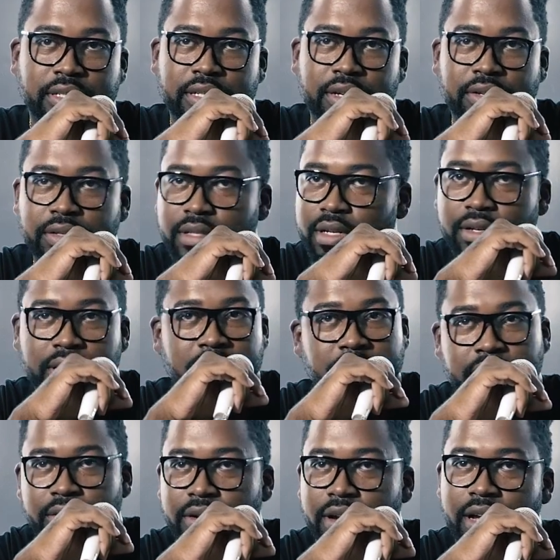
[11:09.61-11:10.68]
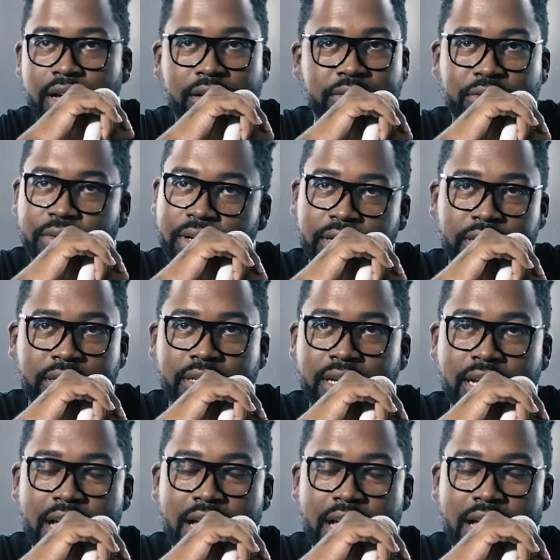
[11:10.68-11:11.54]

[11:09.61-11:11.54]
So, you okay. know, Instagram, Twitter.